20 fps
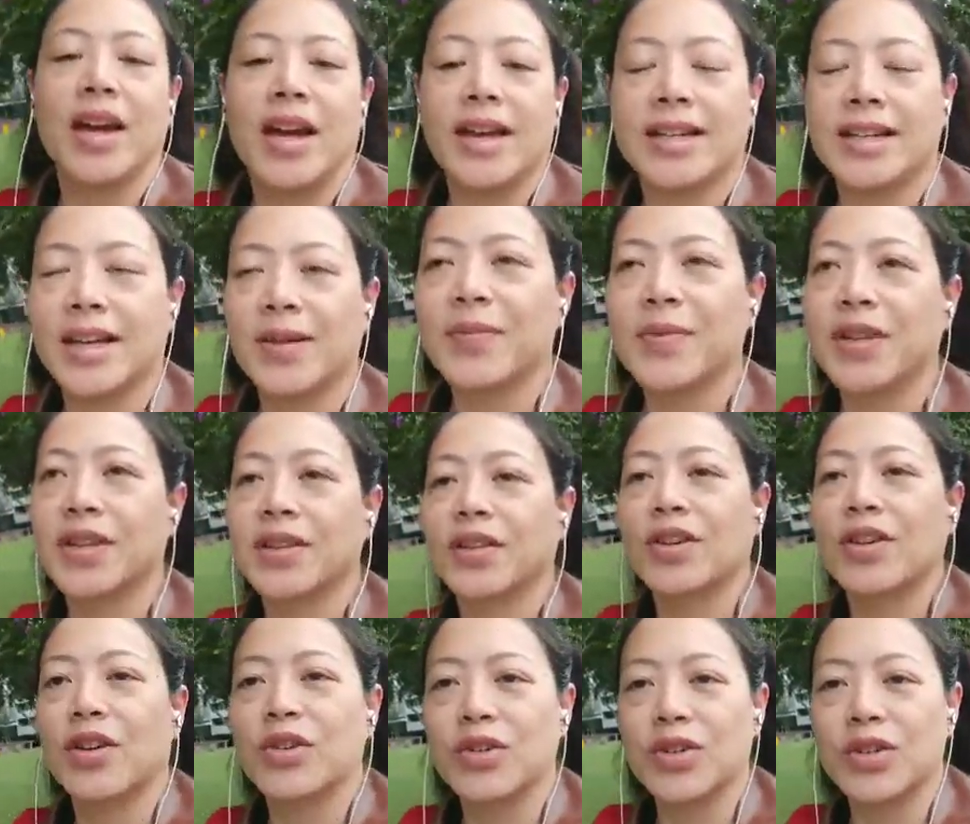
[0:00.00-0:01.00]
Accepting the
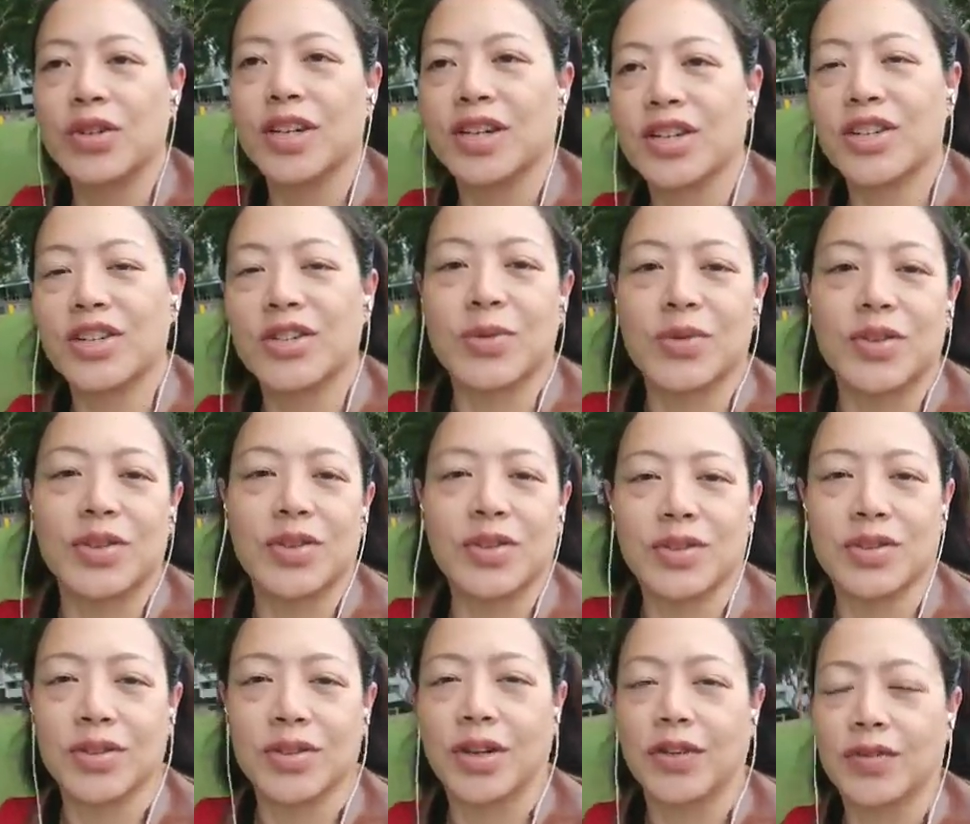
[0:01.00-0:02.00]
contradictions within
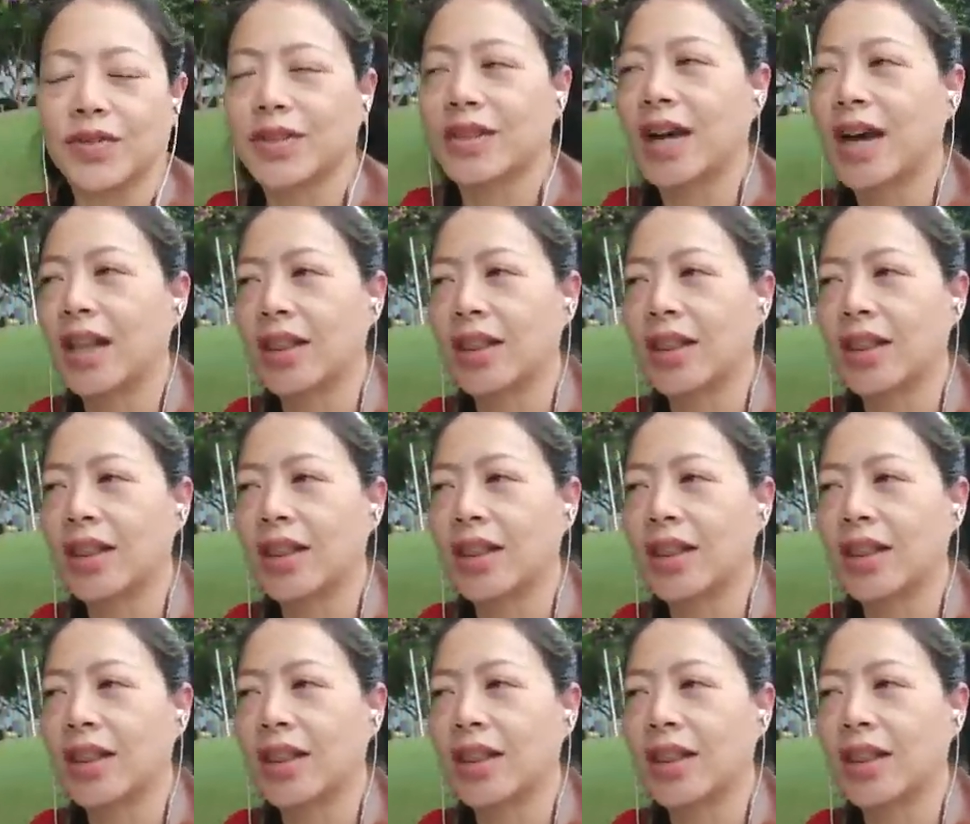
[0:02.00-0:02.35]
yourself is